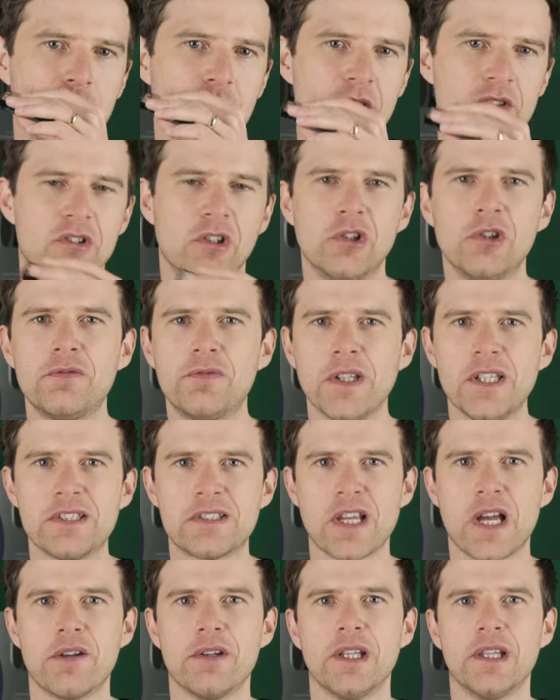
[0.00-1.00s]
It's a lovely
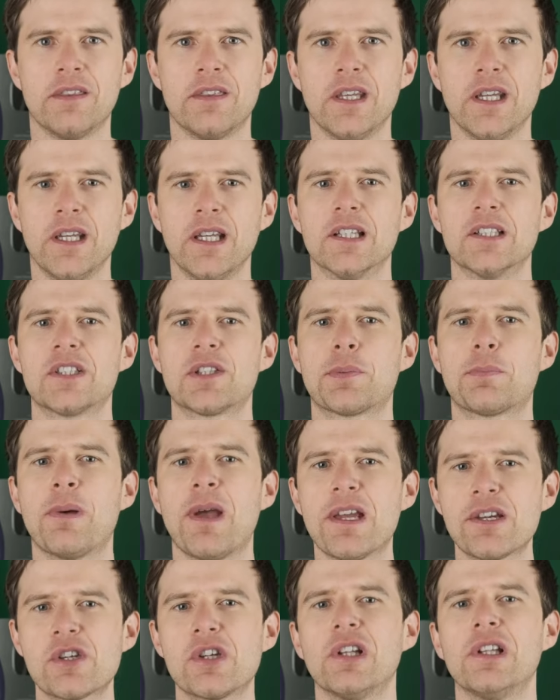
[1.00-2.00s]
sounding thing,
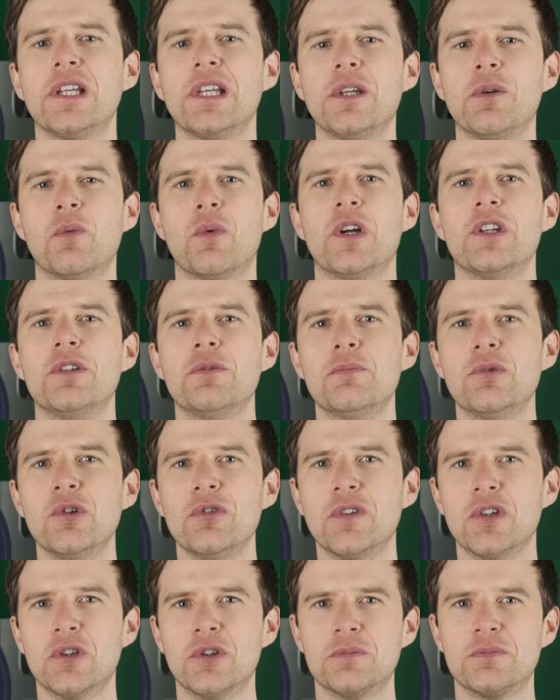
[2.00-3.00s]
especially when you
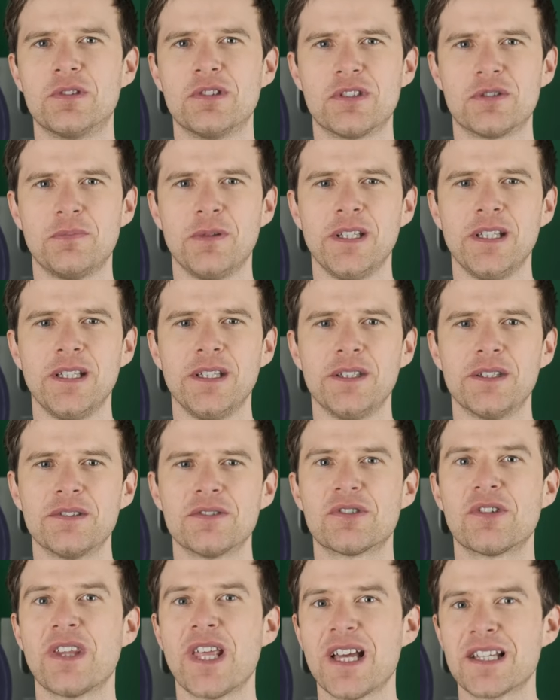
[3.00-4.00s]
move it up to speed.
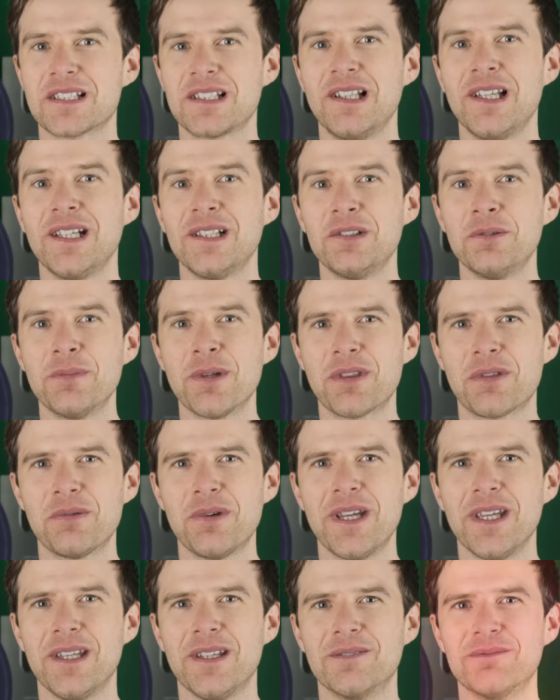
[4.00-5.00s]
So that's lick number
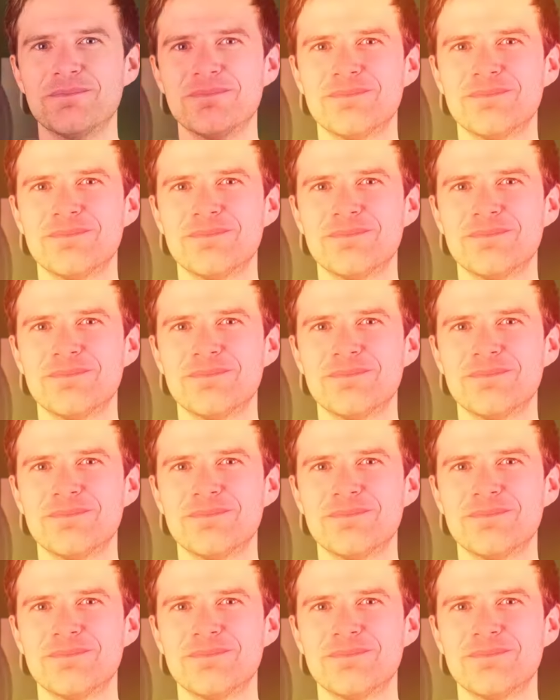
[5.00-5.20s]
three.